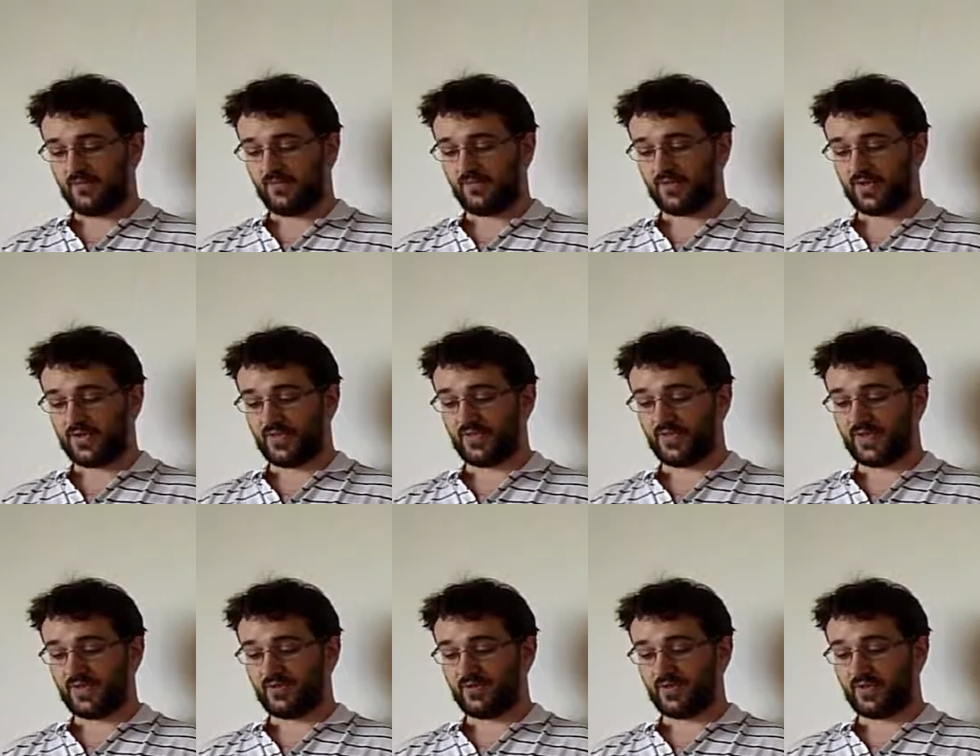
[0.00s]

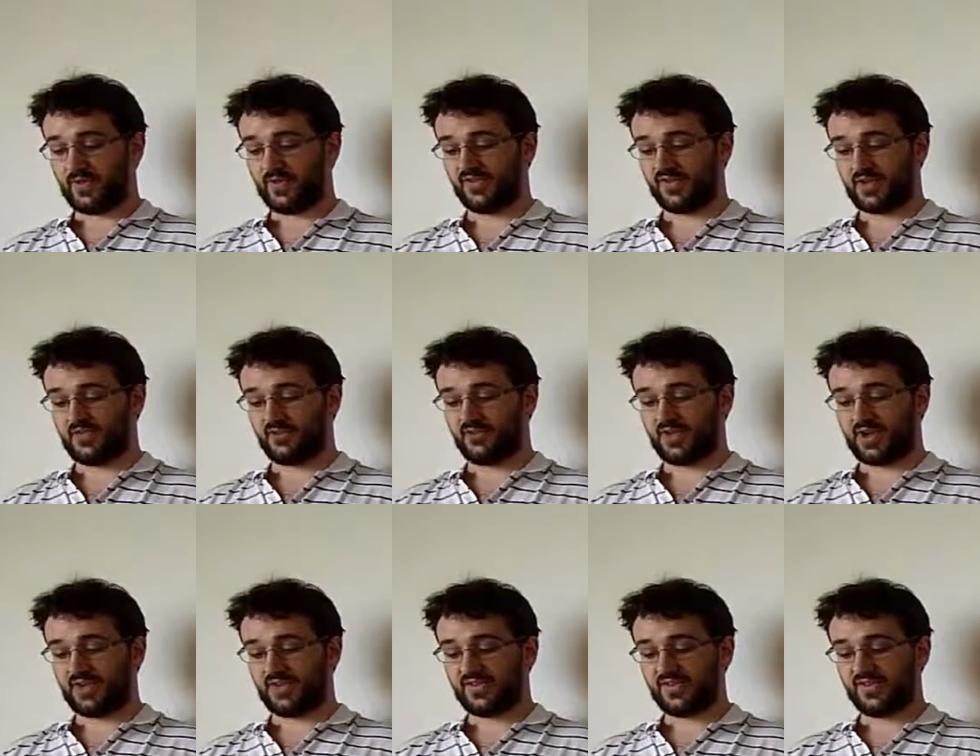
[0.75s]
thin
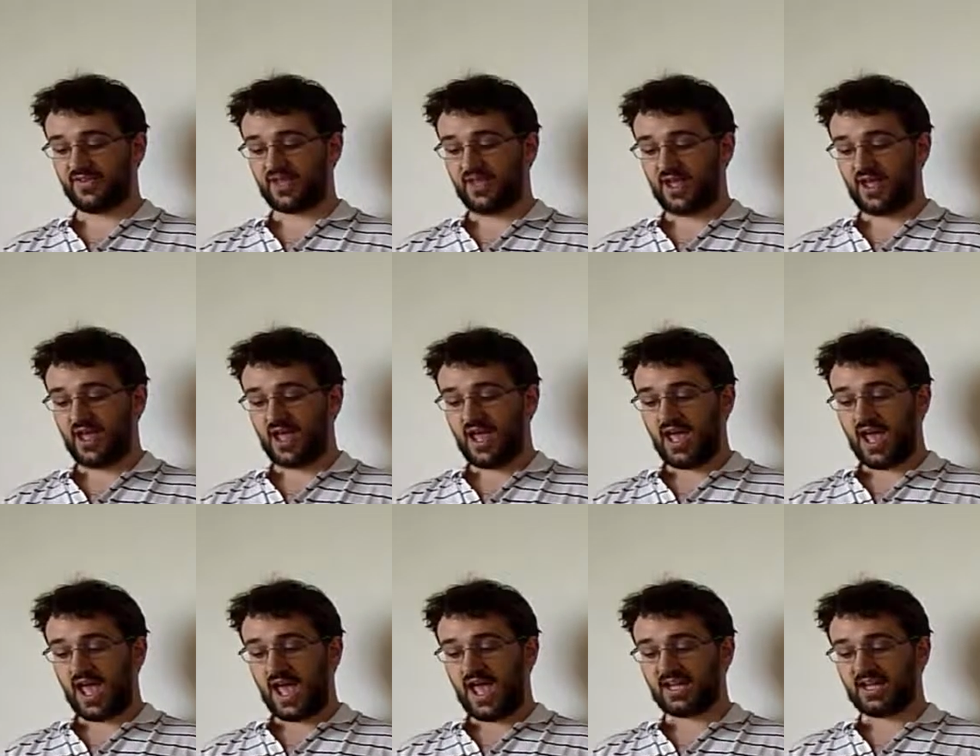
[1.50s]
substrates
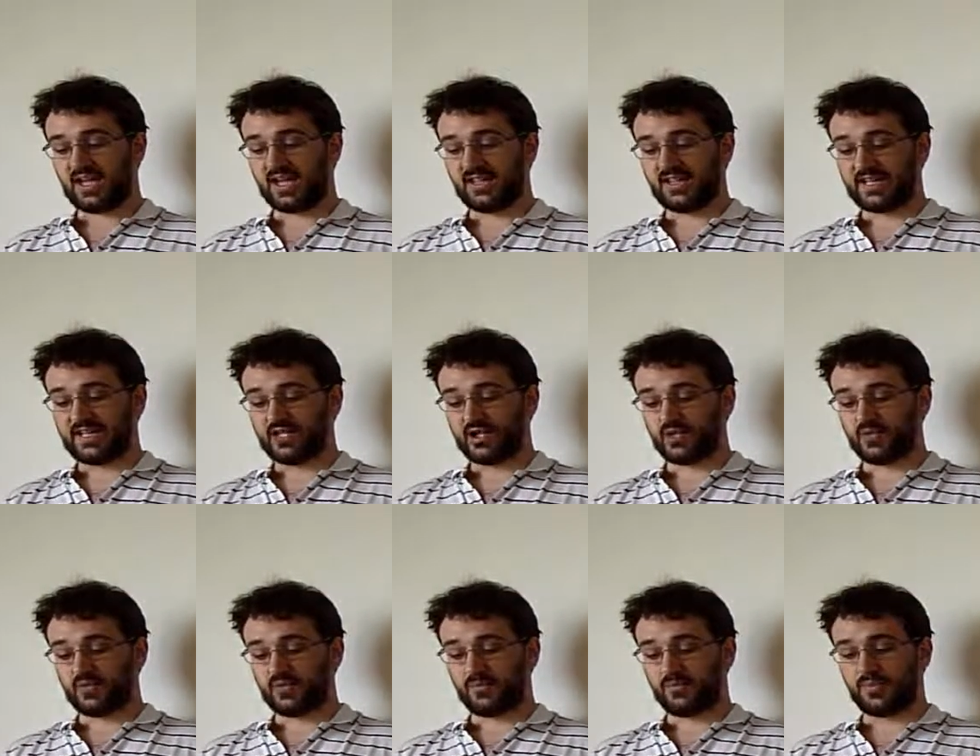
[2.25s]
and can lead
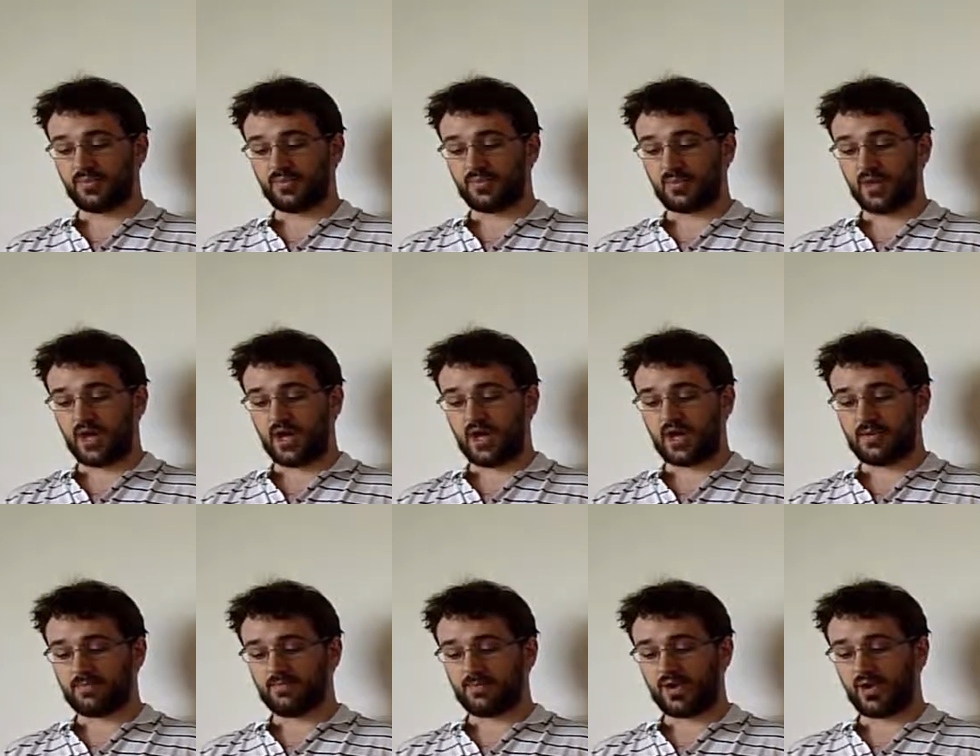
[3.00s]
to
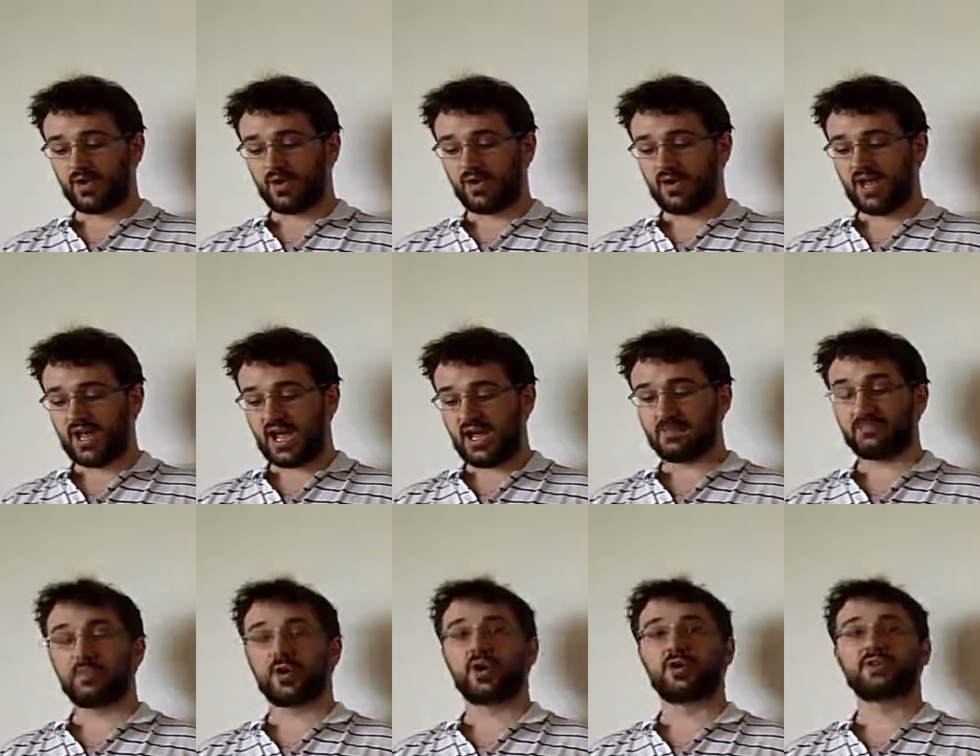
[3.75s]
impurity
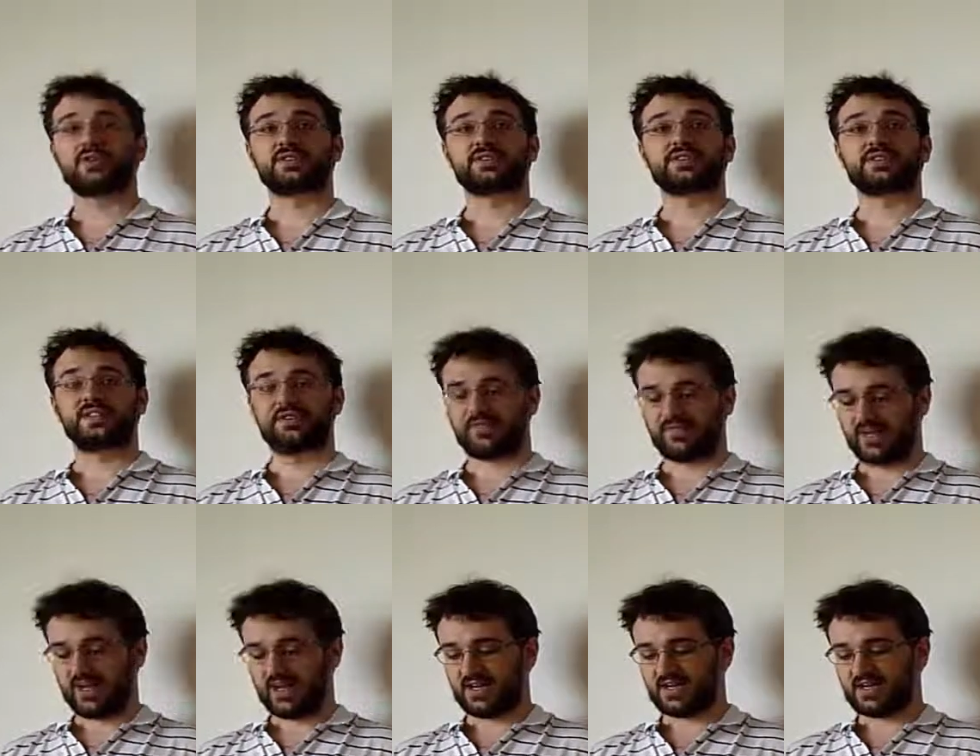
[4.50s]
and bulk
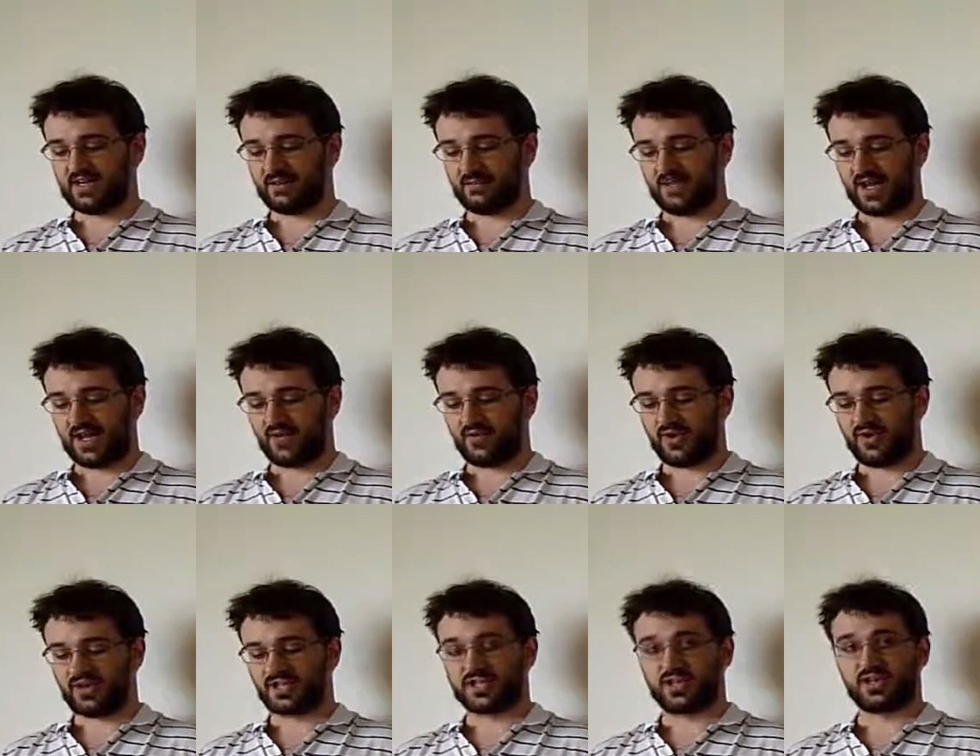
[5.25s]
defect
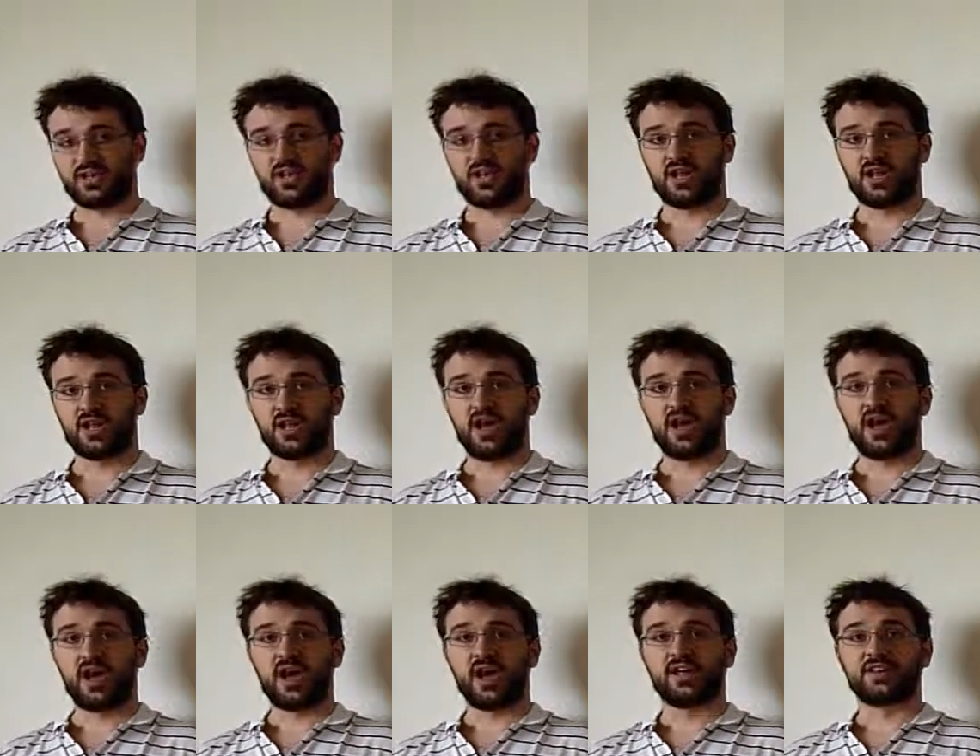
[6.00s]
migration.
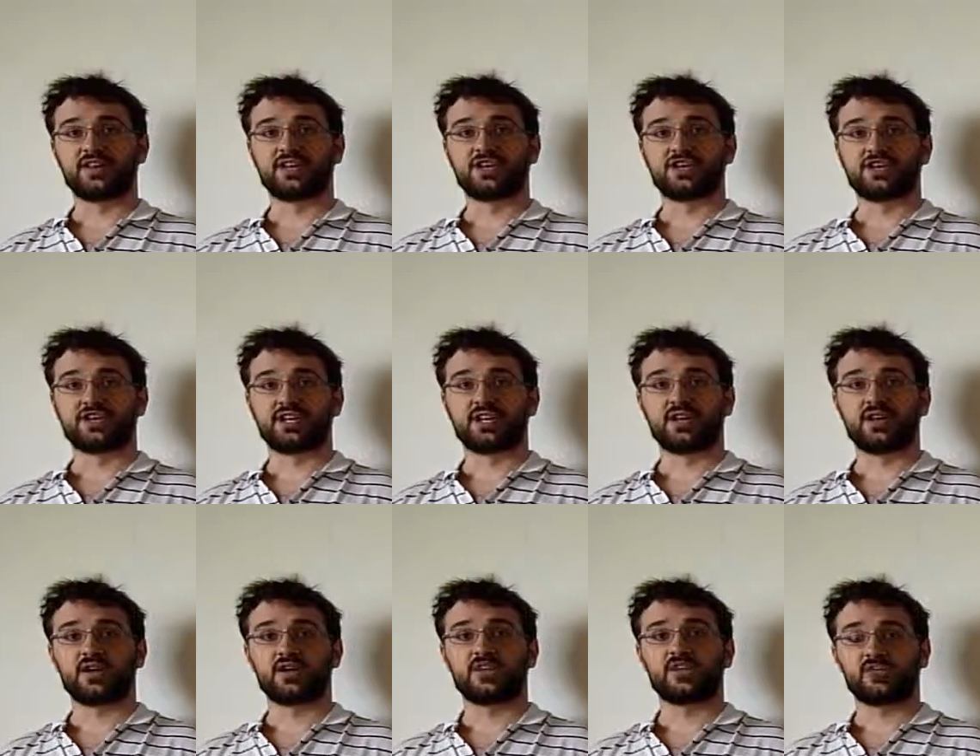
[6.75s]

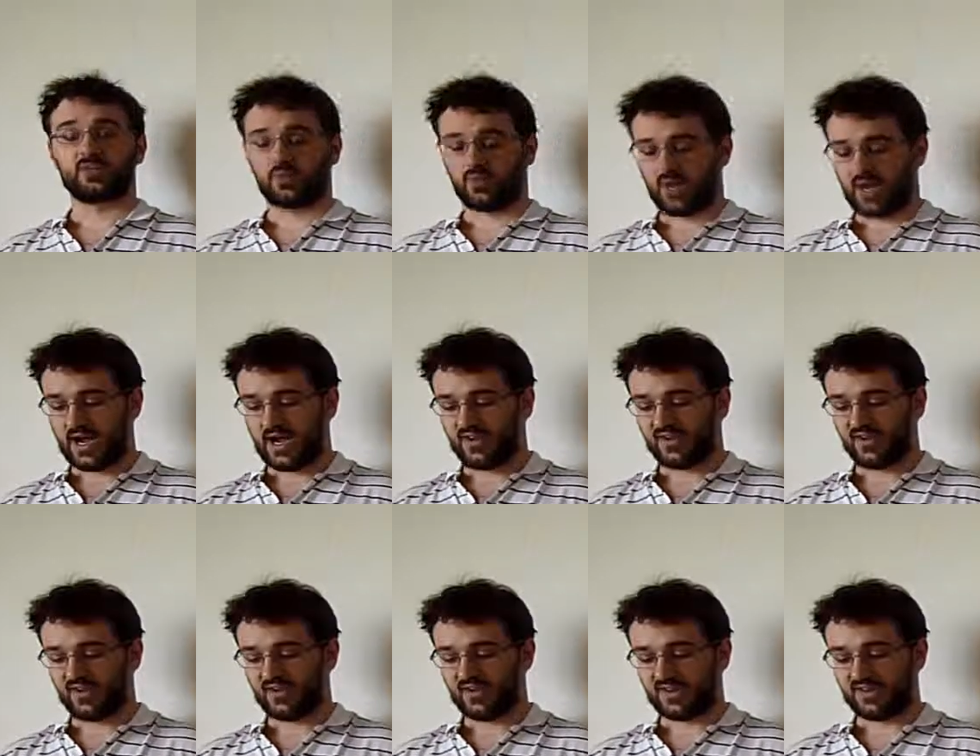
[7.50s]
Additionally, this
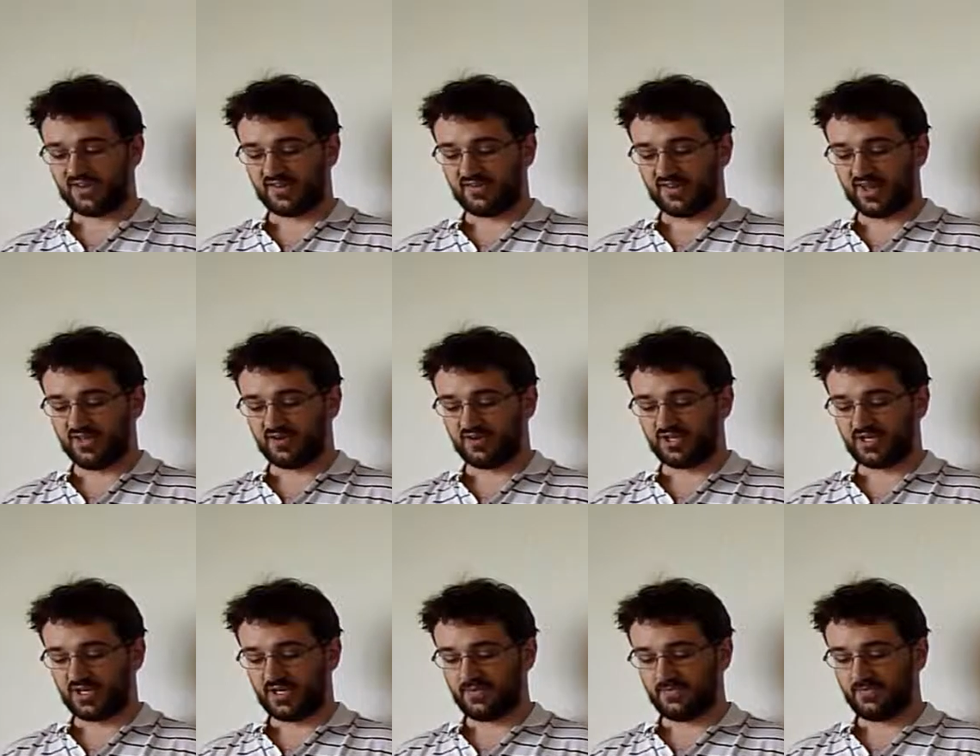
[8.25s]
requires excessive
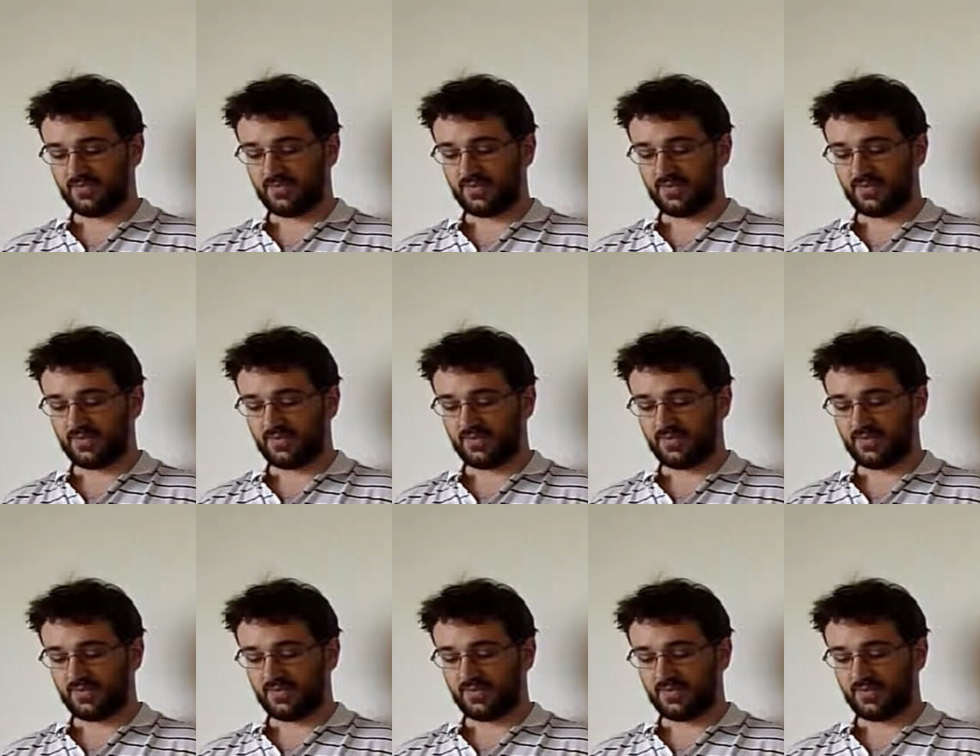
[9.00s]
energy.